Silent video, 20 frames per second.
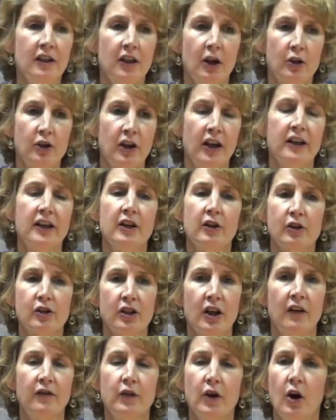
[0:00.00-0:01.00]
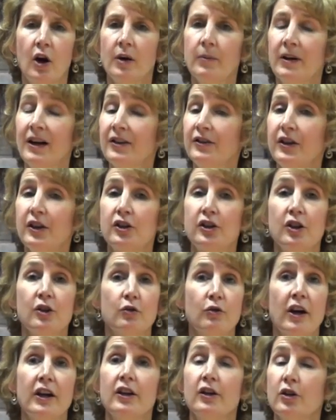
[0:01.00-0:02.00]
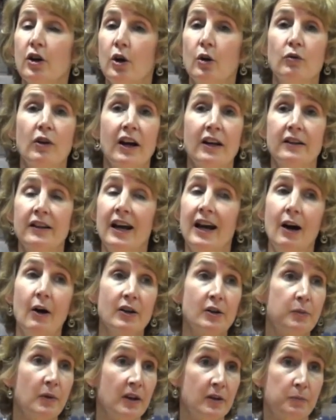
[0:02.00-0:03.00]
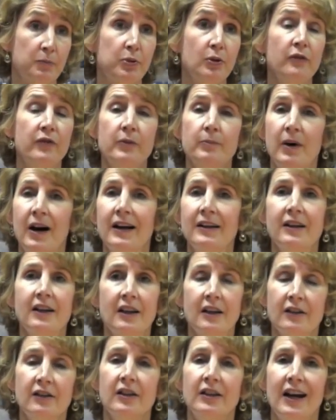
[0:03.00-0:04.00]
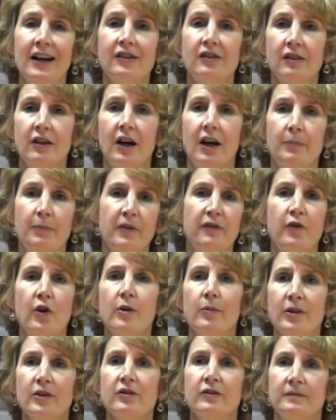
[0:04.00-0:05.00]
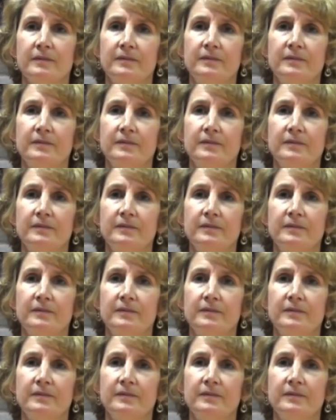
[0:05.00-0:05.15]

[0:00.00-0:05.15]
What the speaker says: you know, trying to get herself going, but I think she's ready to go right now, as proven by tonight's performance.